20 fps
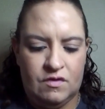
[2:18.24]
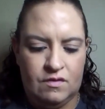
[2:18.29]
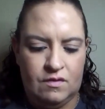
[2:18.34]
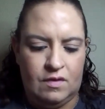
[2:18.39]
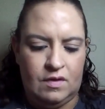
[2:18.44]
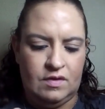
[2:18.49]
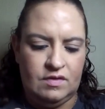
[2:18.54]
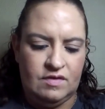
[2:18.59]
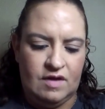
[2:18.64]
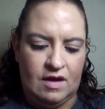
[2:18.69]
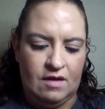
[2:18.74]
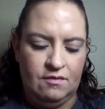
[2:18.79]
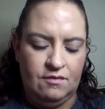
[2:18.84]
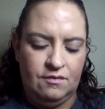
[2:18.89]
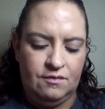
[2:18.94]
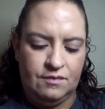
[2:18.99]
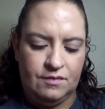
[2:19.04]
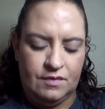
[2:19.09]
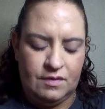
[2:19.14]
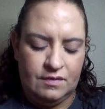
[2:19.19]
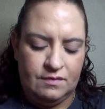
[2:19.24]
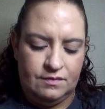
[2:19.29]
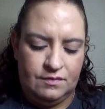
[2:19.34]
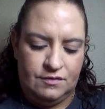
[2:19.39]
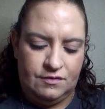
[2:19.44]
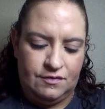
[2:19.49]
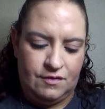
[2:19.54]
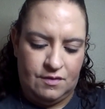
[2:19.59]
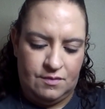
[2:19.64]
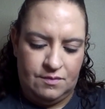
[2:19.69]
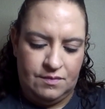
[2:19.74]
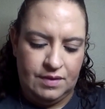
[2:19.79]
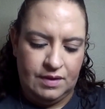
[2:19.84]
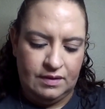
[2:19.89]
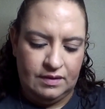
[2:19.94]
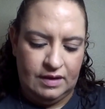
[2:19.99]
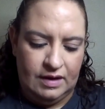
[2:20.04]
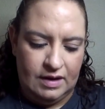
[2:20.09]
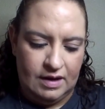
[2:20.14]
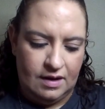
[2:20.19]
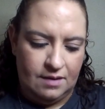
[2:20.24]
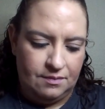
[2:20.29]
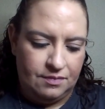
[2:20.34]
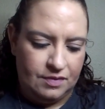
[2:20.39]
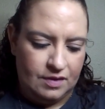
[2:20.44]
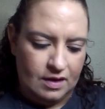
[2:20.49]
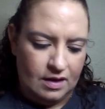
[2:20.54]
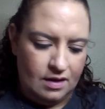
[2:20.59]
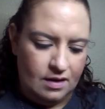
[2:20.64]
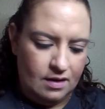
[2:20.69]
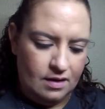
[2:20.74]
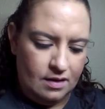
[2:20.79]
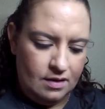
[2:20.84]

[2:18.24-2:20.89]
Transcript: it helps for building up the